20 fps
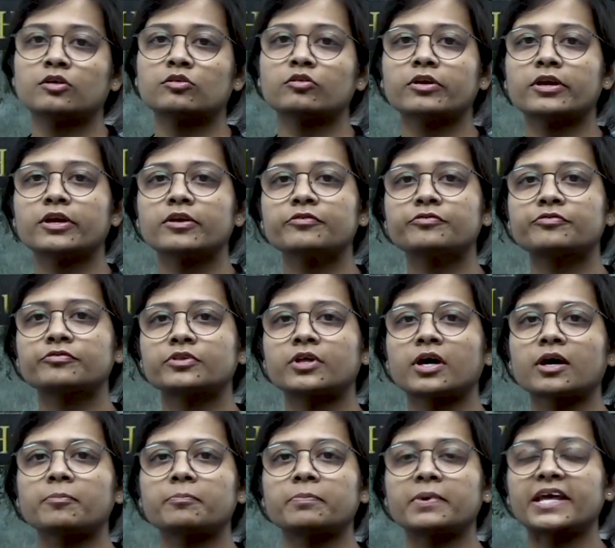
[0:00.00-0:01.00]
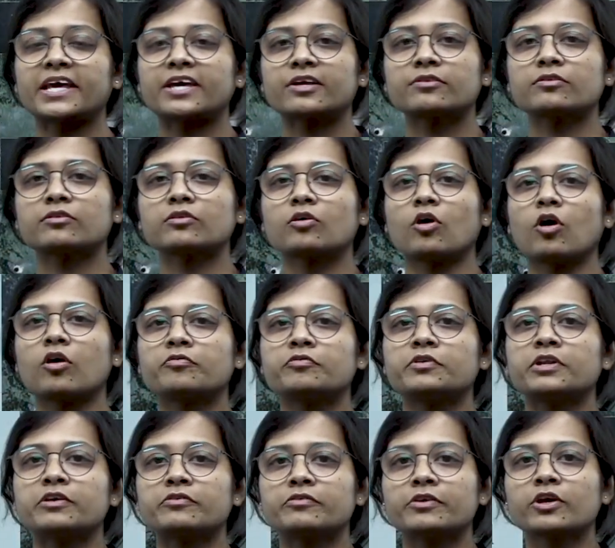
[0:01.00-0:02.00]
So if the place of
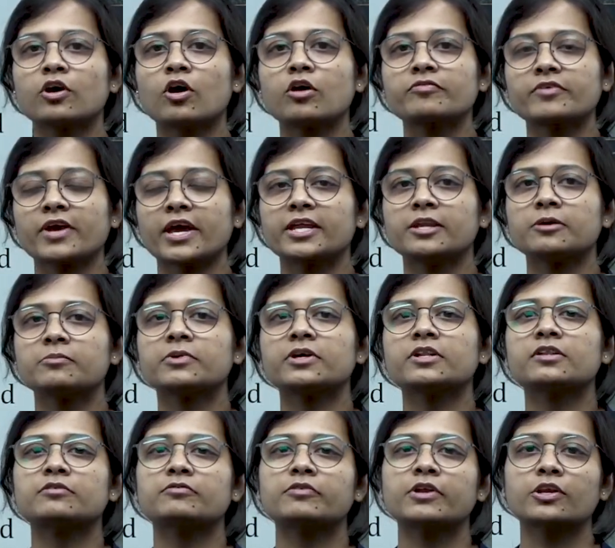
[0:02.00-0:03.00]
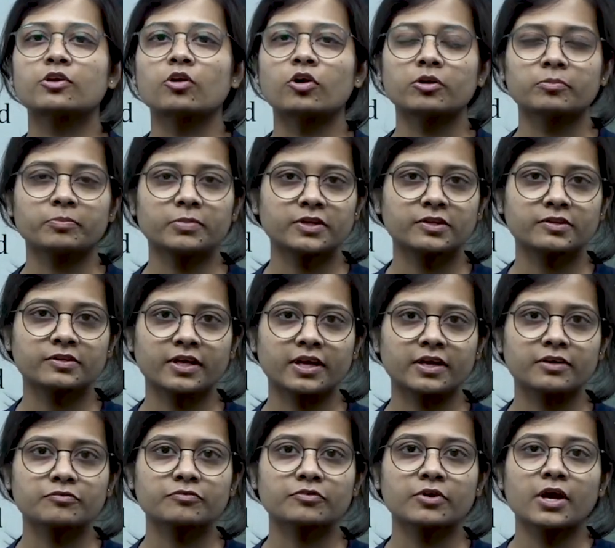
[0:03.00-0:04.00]
living of animals will not be
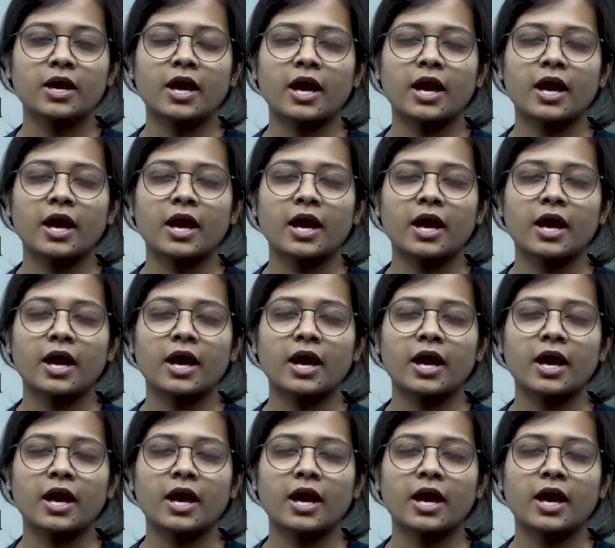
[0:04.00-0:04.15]
safe